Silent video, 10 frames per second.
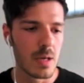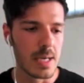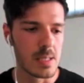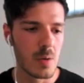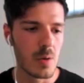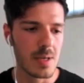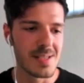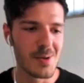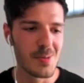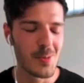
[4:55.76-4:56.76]
as
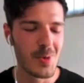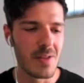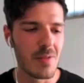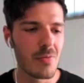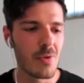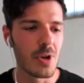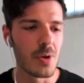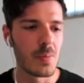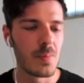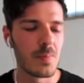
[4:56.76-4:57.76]
I weave
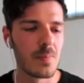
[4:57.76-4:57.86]
through,